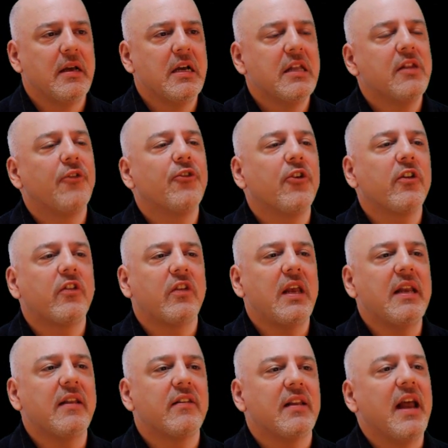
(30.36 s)
The first scene
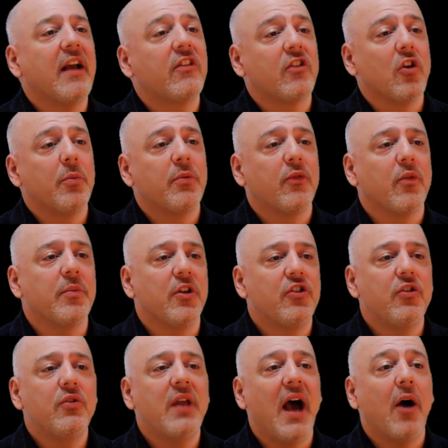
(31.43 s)
is an excerpt from the
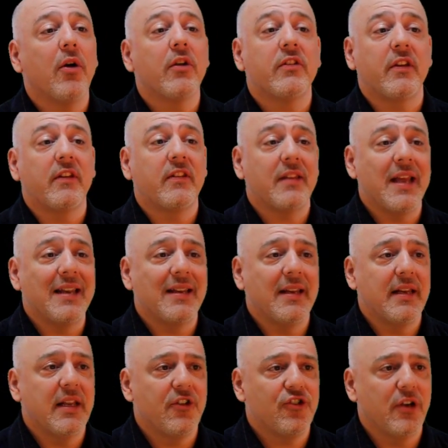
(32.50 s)
Two Towers Extended
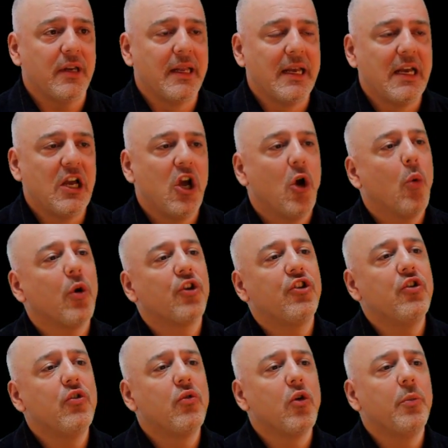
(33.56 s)
Edition, where
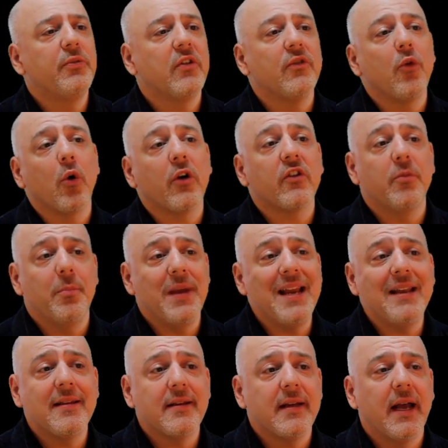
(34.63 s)
two groups of orcs
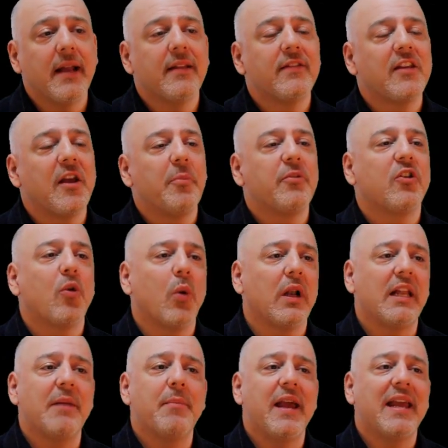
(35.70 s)
meet and
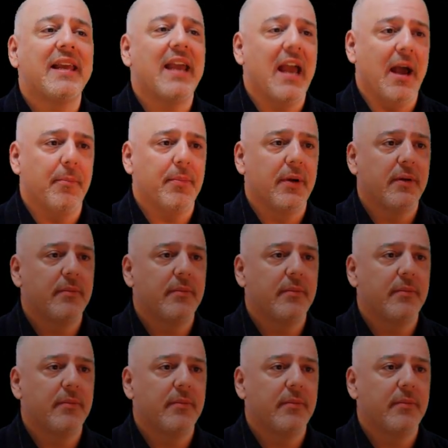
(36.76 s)
subsequently make camp.